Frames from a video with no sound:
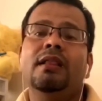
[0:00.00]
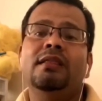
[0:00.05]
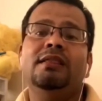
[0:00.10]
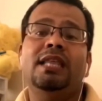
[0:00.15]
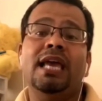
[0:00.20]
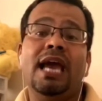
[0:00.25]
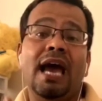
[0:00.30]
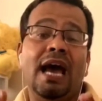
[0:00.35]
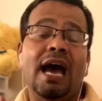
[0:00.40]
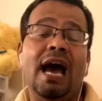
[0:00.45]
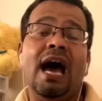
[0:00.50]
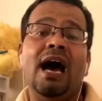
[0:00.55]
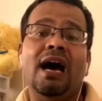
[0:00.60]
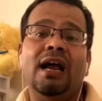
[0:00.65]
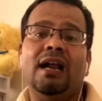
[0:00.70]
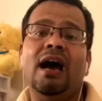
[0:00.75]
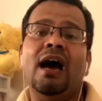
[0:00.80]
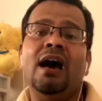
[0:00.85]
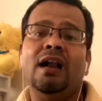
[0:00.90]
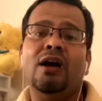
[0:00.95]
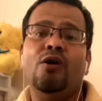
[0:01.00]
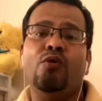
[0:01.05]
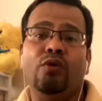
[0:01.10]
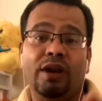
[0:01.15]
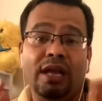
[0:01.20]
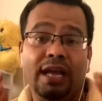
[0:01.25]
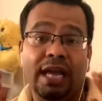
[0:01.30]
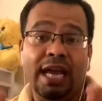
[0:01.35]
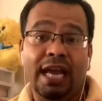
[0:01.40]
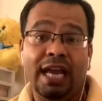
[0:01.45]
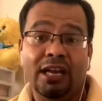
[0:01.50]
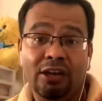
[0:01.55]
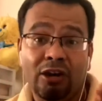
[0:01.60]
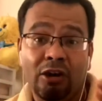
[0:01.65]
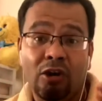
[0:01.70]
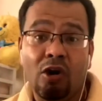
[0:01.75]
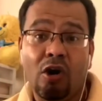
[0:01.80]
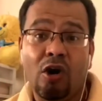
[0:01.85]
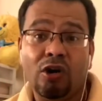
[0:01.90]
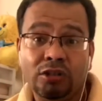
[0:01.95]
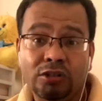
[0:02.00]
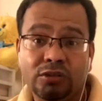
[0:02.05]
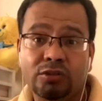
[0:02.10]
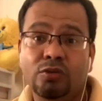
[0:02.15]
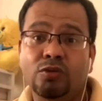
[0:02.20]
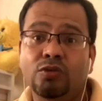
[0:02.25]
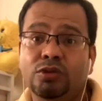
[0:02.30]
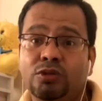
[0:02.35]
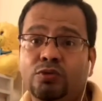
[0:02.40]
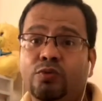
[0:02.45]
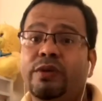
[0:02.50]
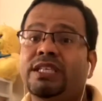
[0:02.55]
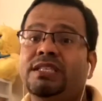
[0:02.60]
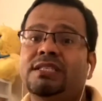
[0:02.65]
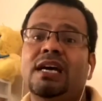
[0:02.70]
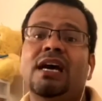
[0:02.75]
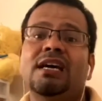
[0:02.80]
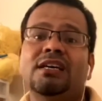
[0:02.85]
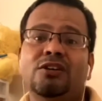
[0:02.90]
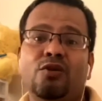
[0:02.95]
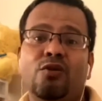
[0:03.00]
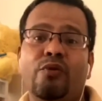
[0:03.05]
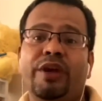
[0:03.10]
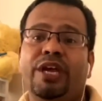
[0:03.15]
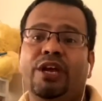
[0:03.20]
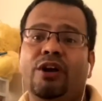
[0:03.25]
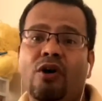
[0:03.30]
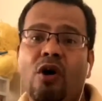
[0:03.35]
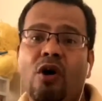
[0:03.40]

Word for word: There are around eight lawsuits which are going